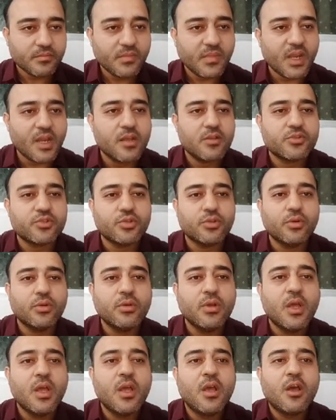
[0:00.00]
So
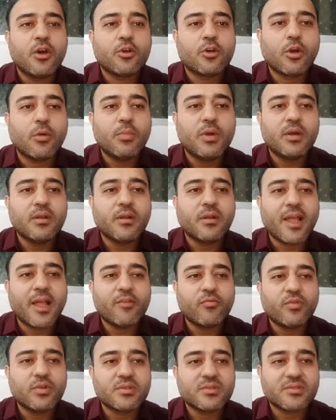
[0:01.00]
Robert Clive
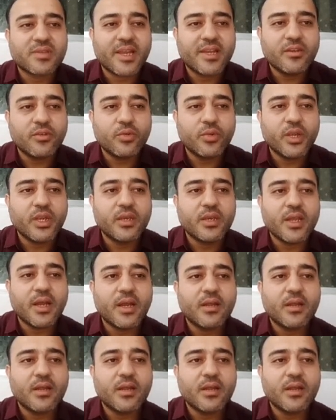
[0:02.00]
was sent to India